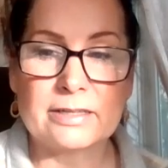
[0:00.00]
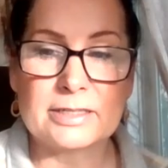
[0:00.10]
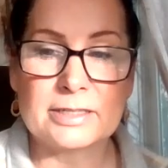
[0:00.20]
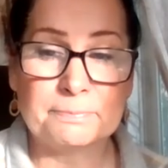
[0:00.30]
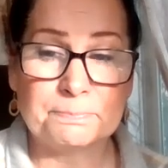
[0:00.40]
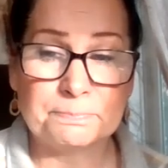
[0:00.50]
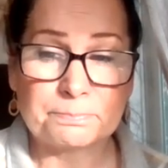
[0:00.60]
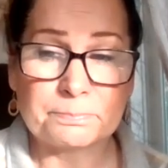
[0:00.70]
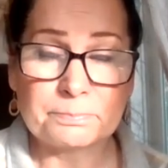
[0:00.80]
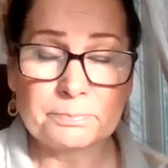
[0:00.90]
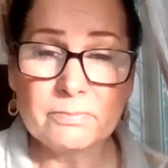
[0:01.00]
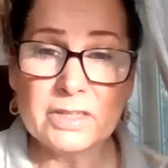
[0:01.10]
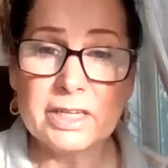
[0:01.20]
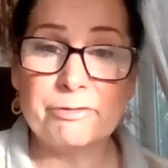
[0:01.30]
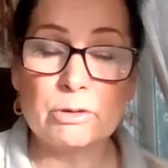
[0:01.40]
is,
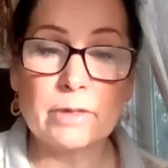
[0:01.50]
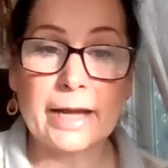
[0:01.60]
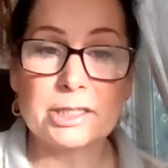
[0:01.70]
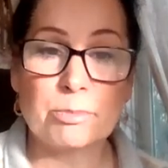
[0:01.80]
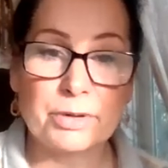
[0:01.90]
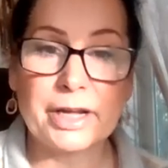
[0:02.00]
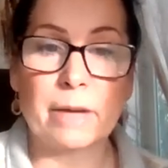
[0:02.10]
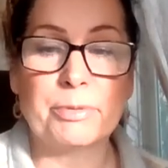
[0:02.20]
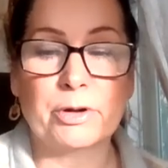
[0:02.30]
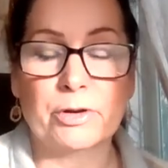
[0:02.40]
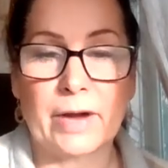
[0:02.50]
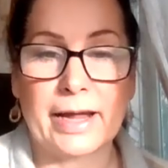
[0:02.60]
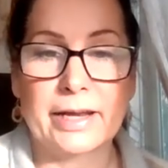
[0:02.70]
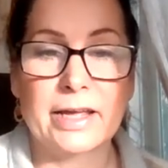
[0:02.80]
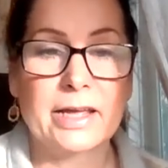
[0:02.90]
if you'd like to bring up your
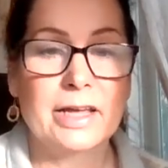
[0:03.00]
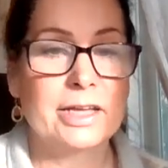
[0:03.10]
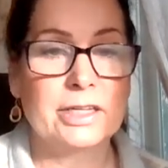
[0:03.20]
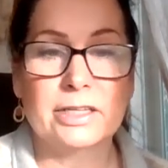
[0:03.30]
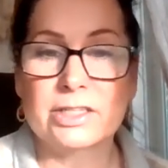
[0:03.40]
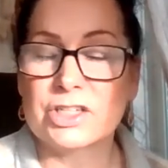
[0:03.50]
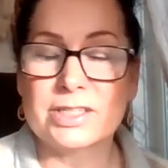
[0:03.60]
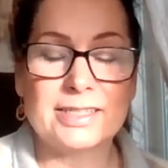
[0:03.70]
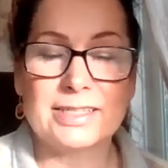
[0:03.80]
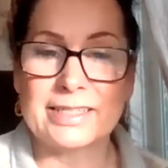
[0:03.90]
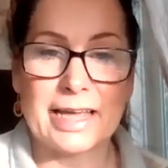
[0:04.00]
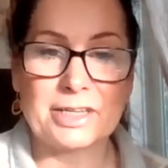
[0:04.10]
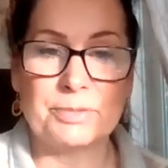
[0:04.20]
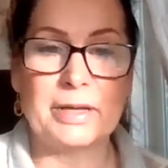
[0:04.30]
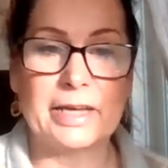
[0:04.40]
grade, just
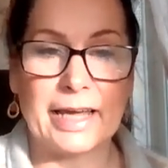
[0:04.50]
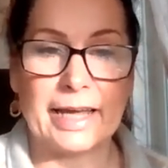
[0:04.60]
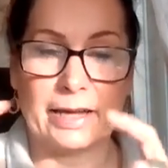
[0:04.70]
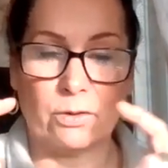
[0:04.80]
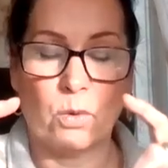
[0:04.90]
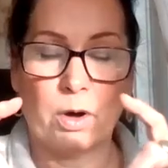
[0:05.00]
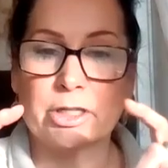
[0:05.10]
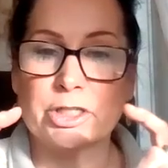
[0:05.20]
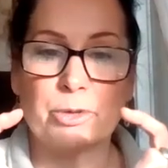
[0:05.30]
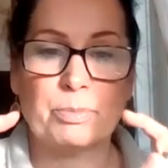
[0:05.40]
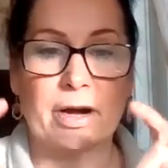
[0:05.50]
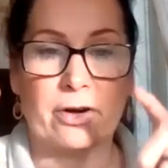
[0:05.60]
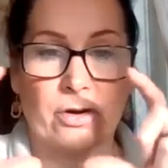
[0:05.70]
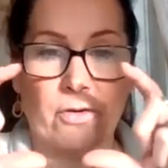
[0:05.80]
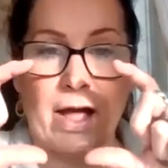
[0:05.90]
send me a 1 or 2
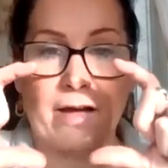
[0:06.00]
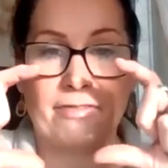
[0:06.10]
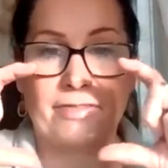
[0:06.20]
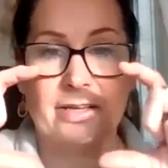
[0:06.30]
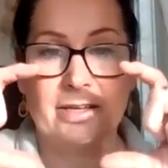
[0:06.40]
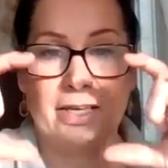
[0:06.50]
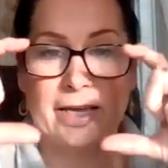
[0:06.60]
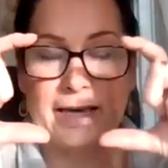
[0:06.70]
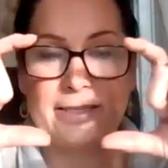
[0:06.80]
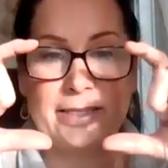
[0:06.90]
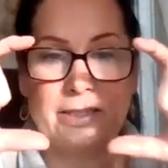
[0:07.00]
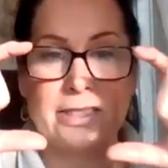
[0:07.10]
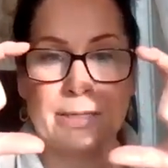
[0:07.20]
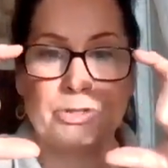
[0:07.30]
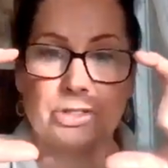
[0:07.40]
paragraph case
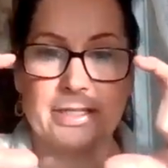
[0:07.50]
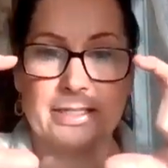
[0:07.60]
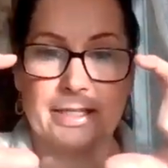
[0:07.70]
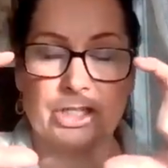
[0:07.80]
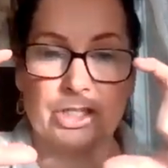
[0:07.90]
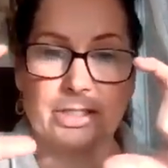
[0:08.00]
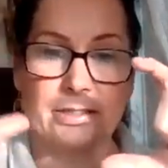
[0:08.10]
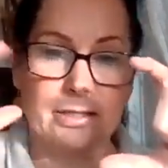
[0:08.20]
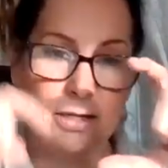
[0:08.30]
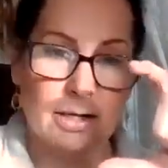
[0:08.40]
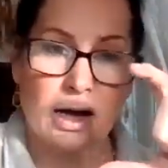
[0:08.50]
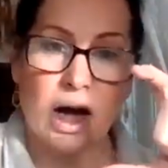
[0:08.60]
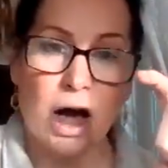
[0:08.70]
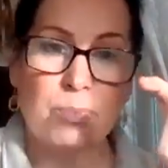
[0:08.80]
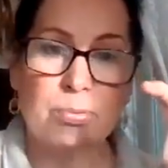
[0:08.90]
conceptualization,
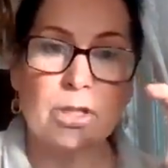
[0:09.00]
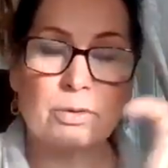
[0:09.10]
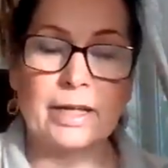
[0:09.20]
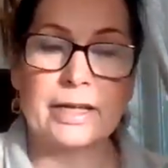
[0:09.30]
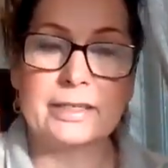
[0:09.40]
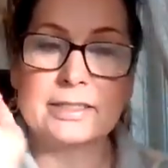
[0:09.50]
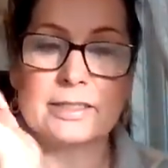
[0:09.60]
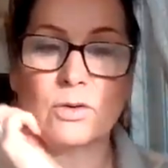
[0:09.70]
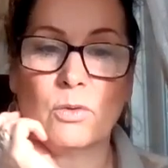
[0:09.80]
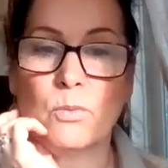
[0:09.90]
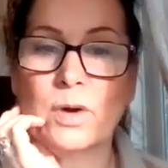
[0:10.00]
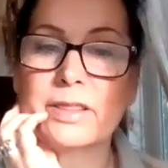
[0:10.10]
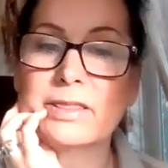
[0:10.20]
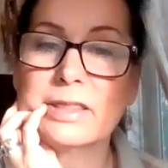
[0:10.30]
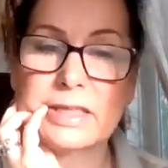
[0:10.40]
upload it
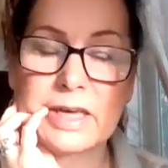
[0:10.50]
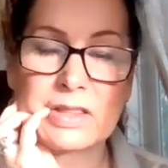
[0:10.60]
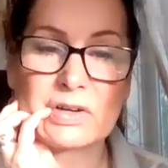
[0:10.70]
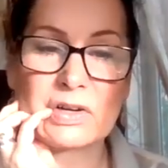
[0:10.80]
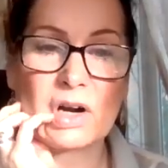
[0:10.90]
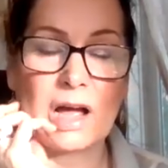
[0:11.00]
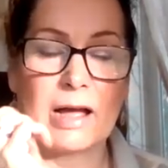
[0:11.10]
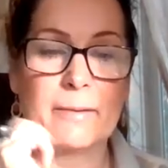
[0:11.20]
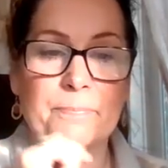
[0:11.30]
with the other